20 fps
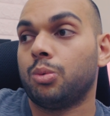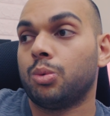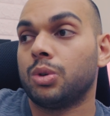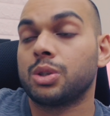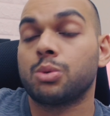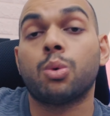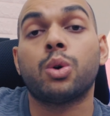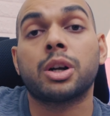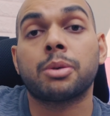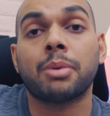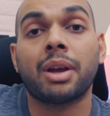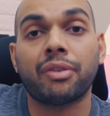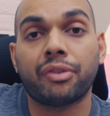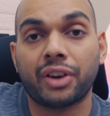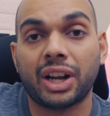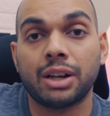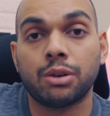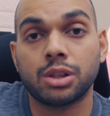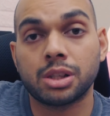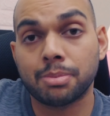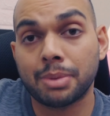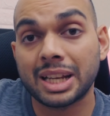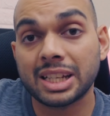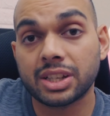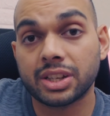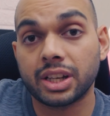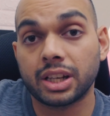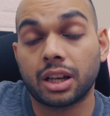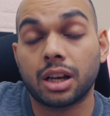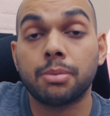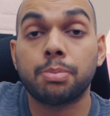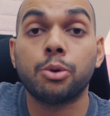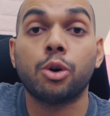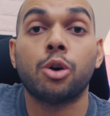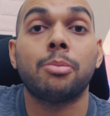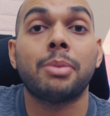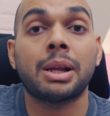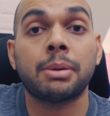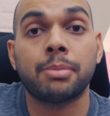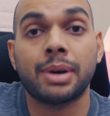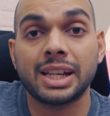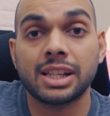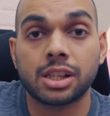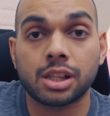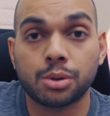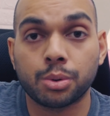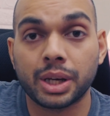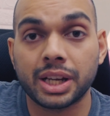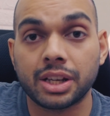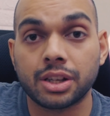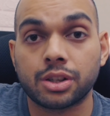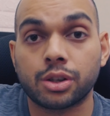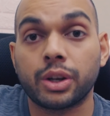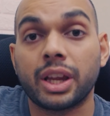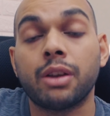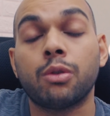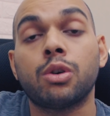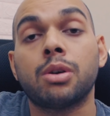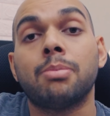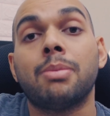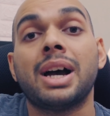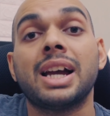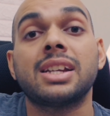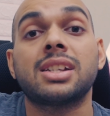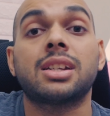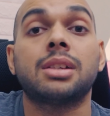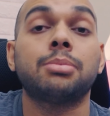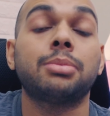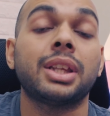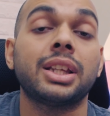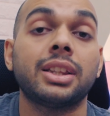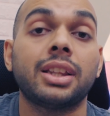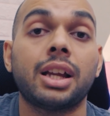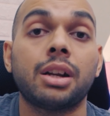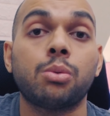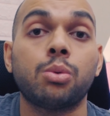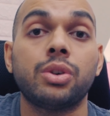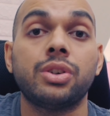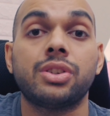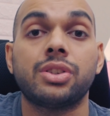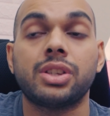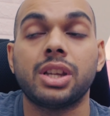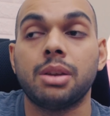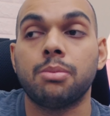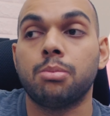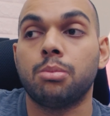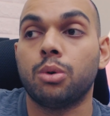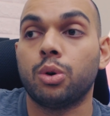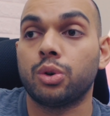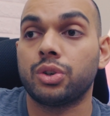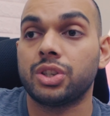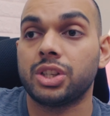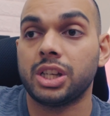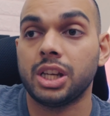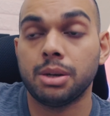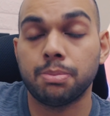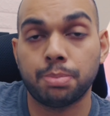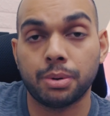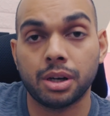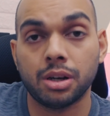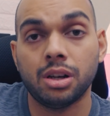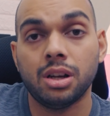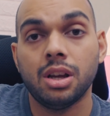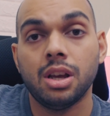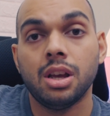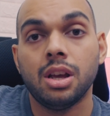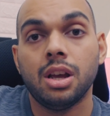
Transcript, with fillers: was what my friend was mentioning. A poor man buys twice, so he would buy something that would seem more cheaper